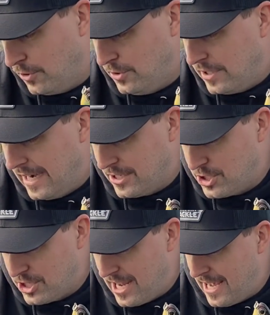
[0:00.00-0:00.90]
or you got
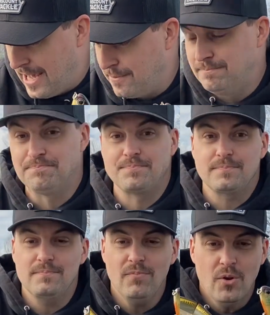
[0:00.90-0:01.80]
shad,
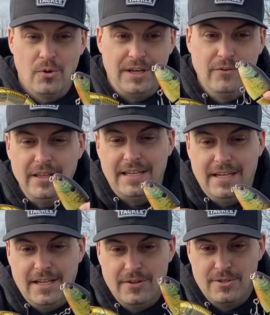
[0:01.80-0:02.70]
or really
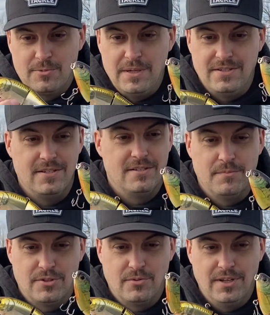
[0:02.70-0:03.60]
any other species in
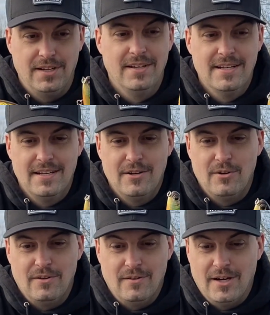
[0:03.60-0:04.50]
between,
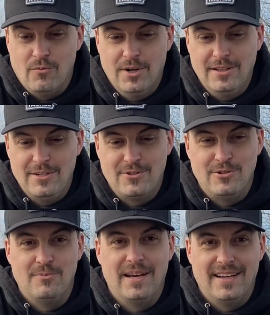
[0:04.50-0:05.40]
one of these
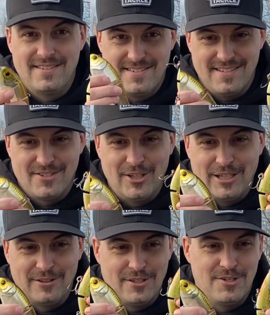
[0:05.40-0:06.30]
two baits is going to
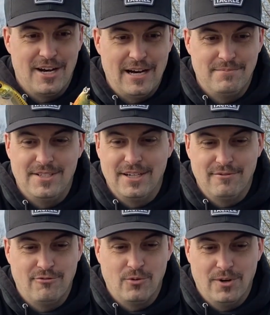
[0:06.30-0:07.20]
get the job
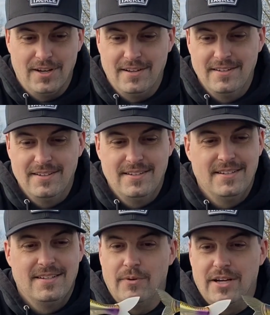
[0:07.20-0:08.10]
done for you.
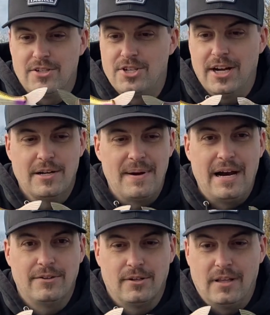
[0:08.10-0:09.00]
Just check them out.
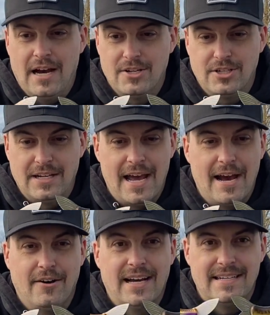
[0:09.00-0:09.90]
They're launching now
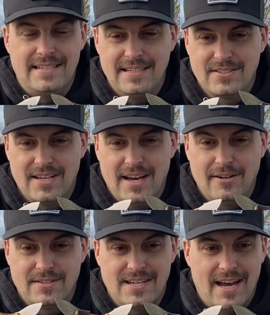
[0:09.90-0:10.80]
at
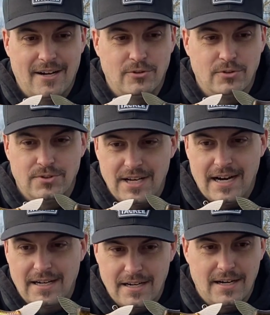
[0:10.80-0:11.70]

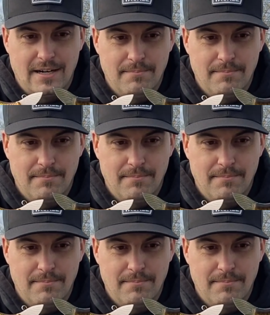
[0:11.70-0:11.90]
discounttackle.com.